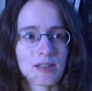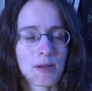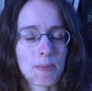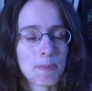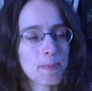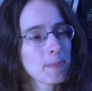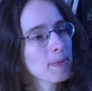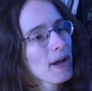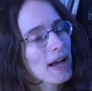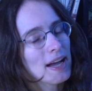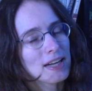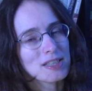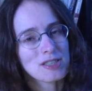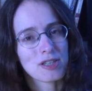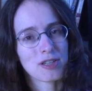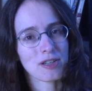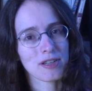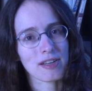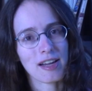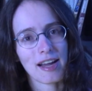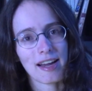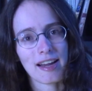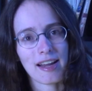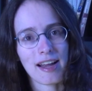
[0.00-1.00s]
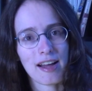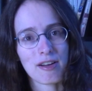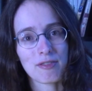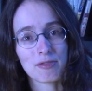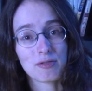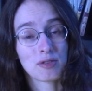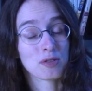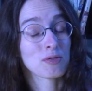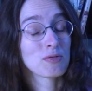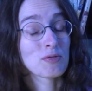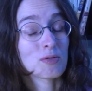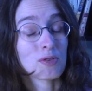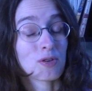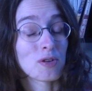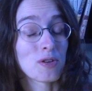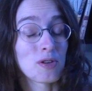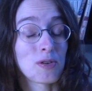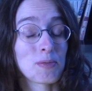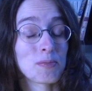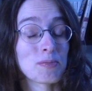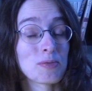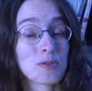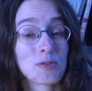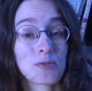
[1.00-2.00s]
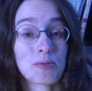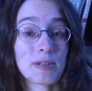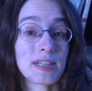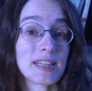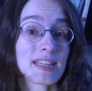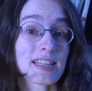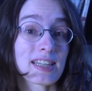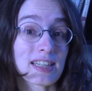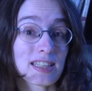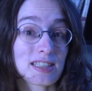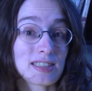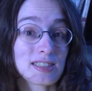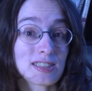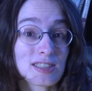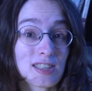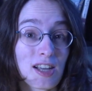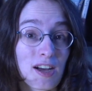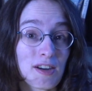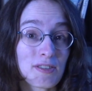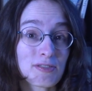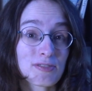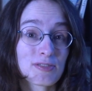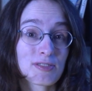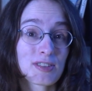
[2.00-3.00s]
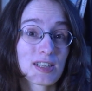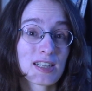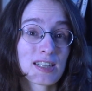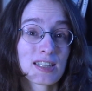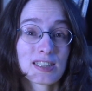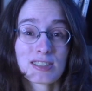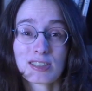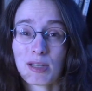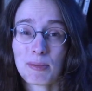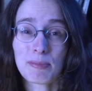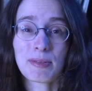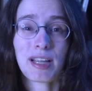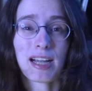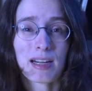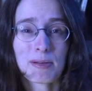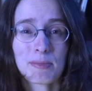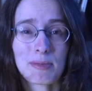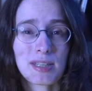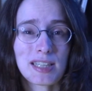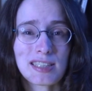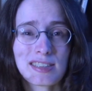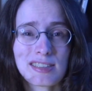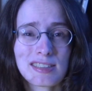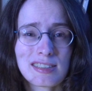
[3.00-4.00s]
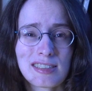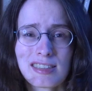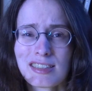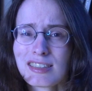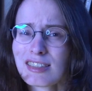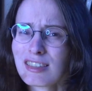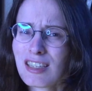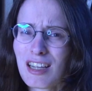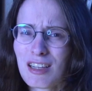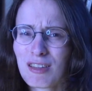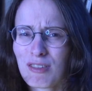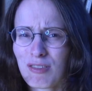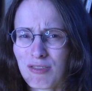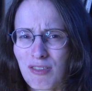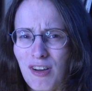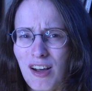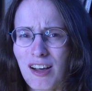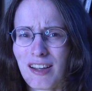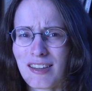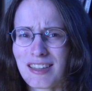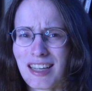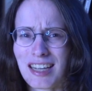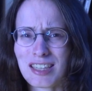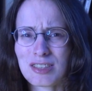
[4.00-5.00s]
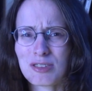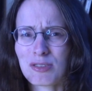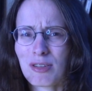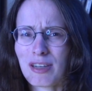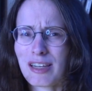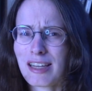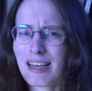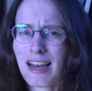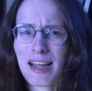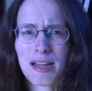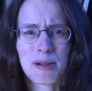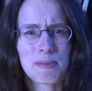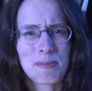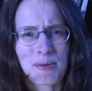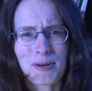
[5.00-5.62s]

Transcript: the passion I have from creating stuff sometimes it's it's not fun actually like